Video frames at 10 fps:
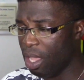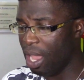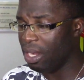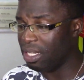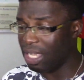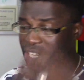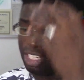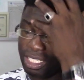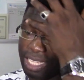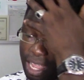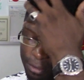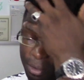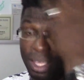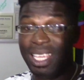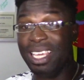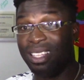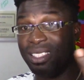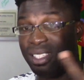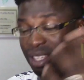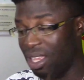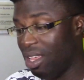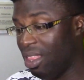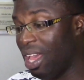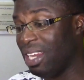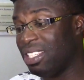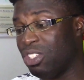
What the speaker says: and it actually died from the heat. It died.